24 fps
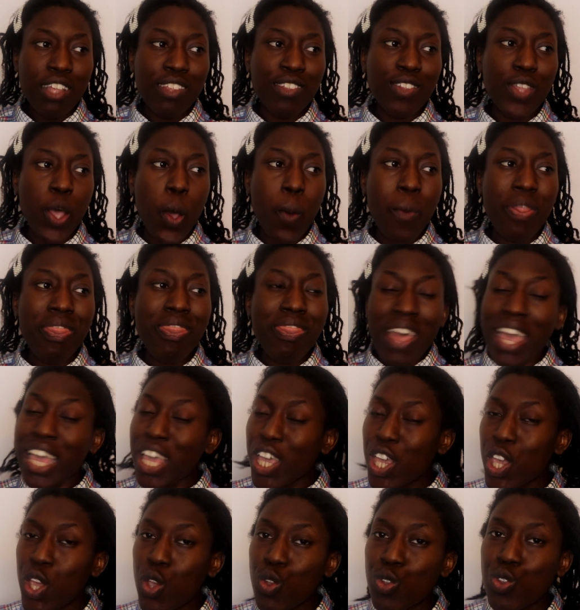So
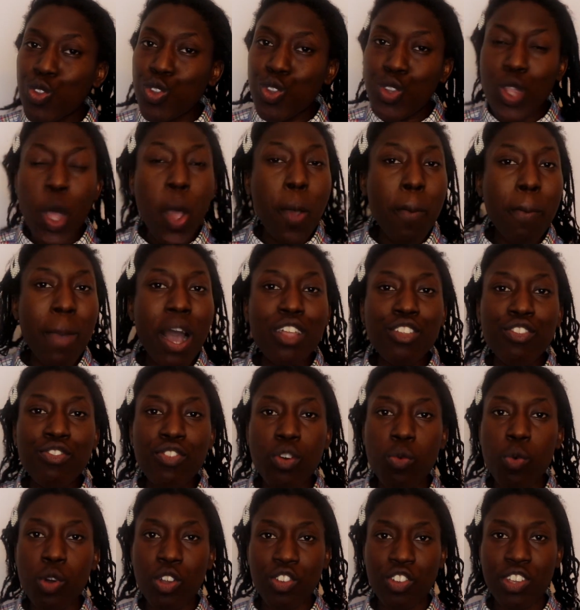thank you so much
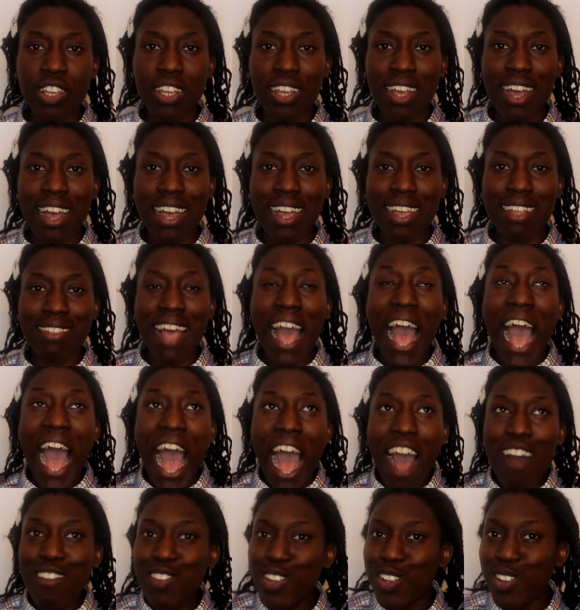for watching, guys.
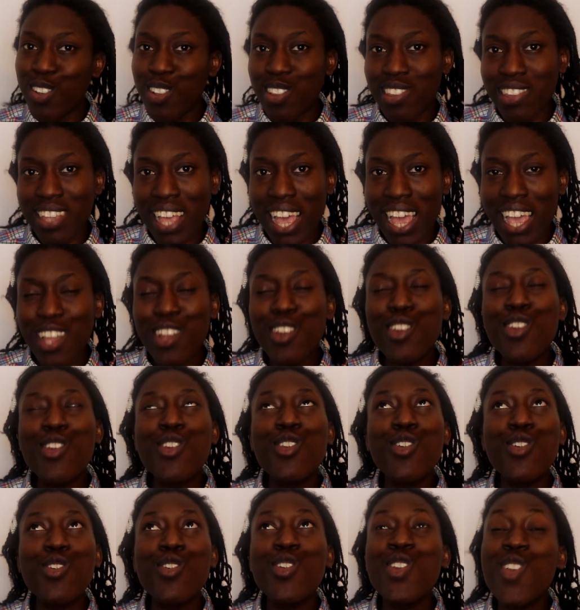Have a good day.
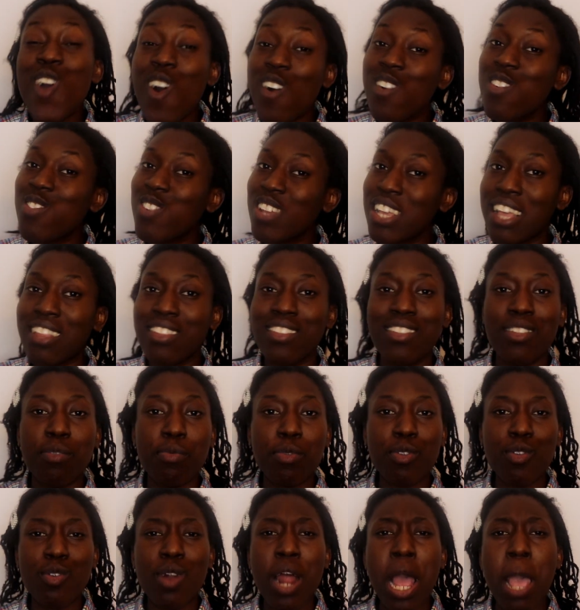Do not forget to
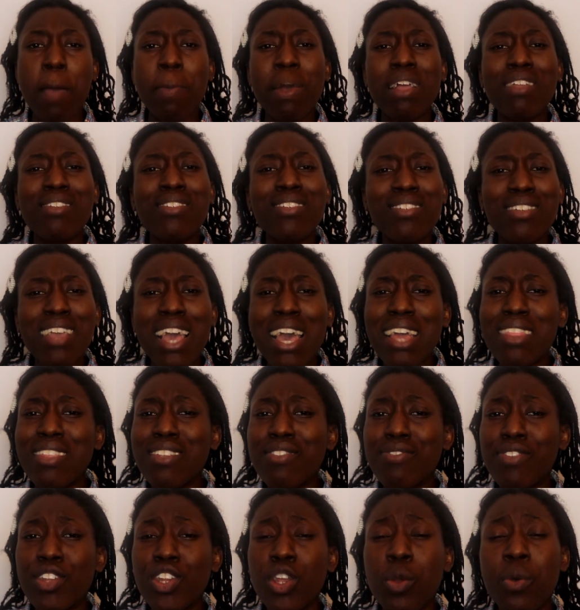subscribe and share
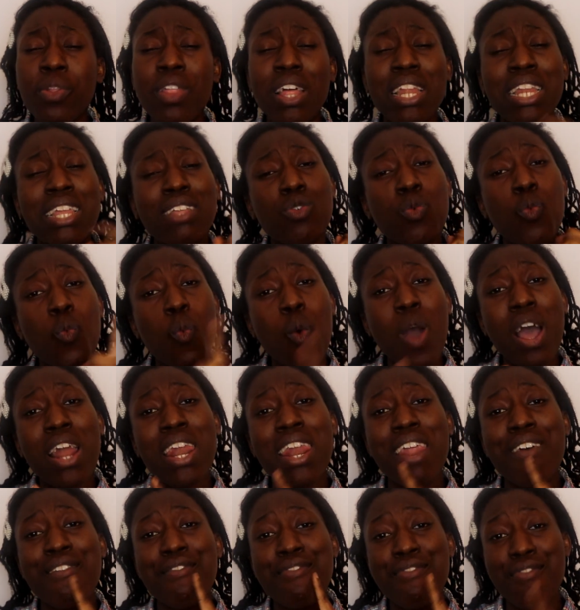this video with at least
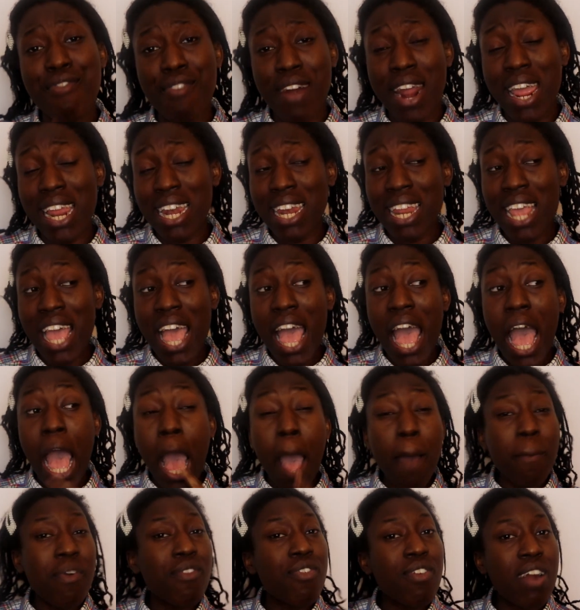one friend.
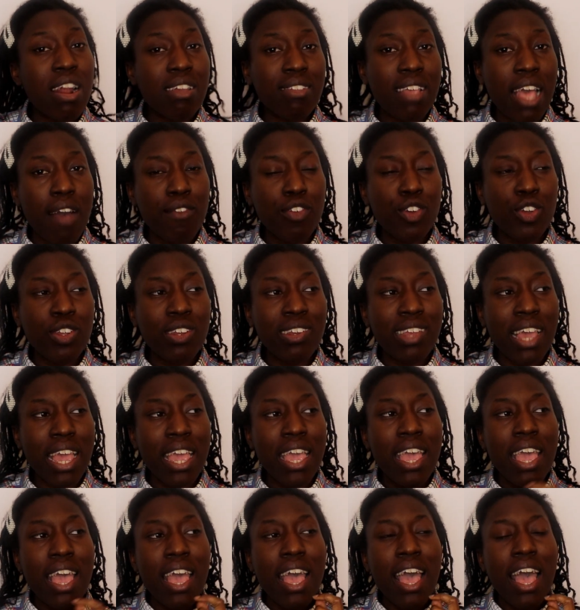And before I say have a good
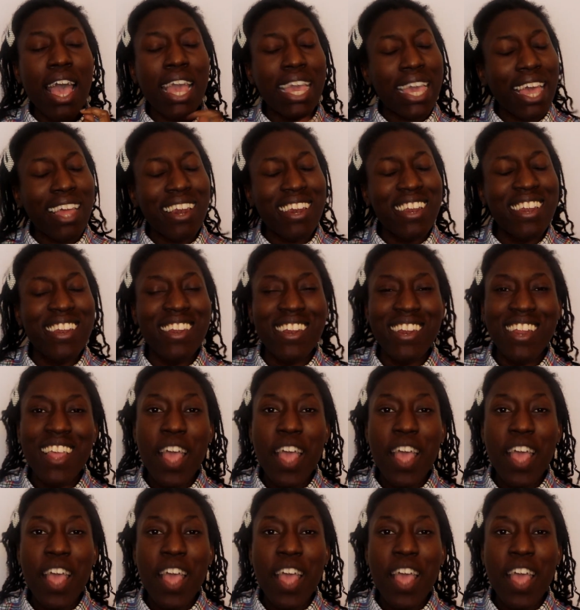day again,